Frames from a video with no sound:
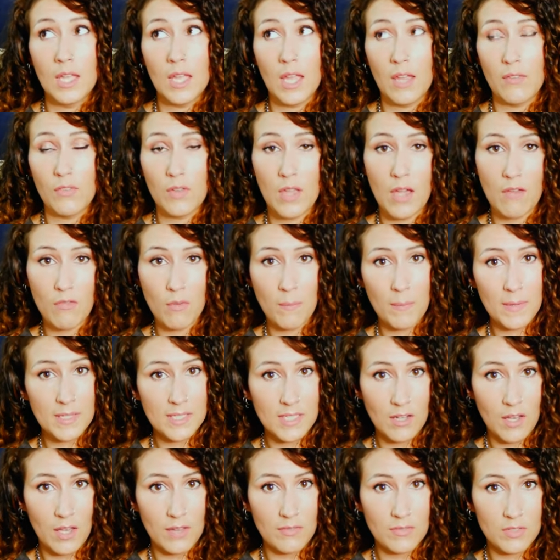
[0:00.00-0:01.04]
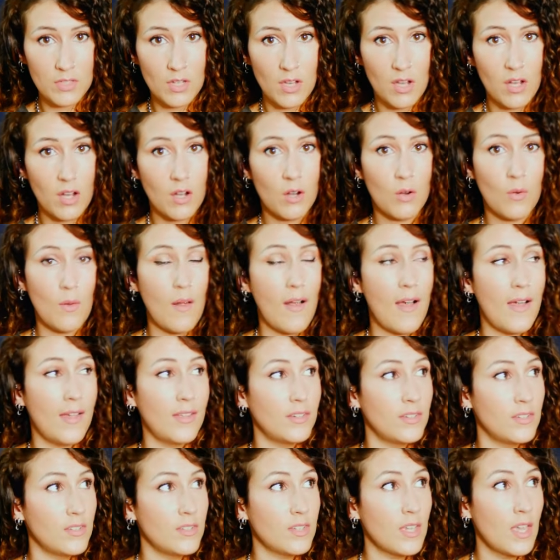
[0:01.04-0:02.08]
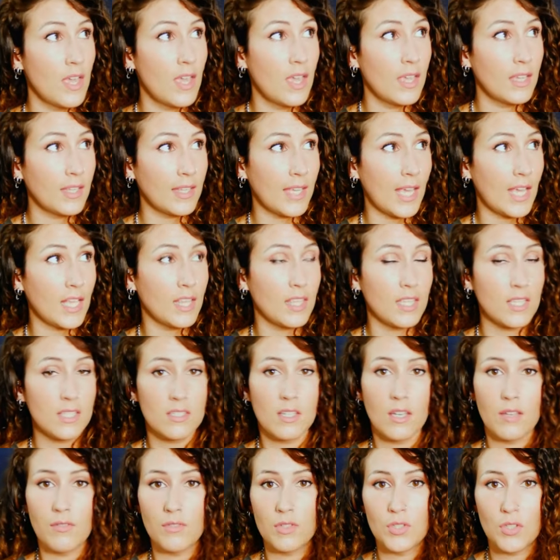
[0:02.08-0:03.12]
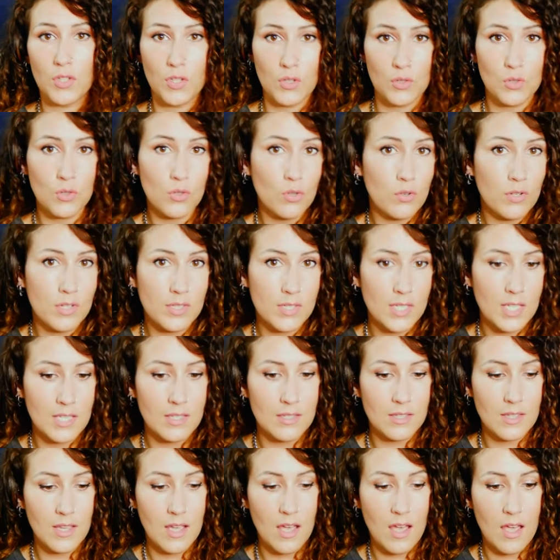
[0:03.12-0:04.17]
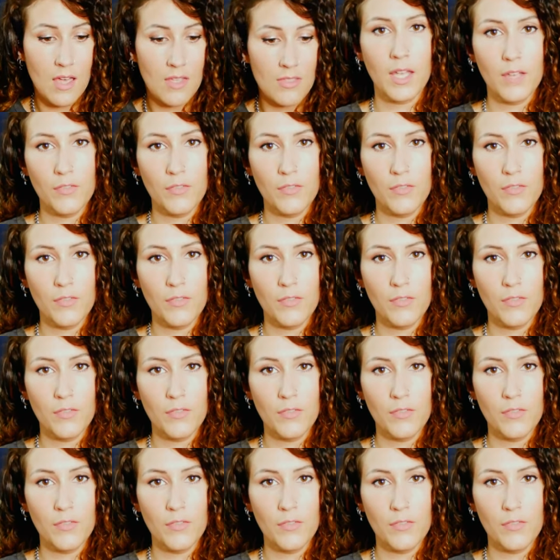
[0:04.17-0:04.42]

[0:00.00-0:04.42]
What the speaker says: If you have a busy lifestyle and getting things delivered to your door is easier.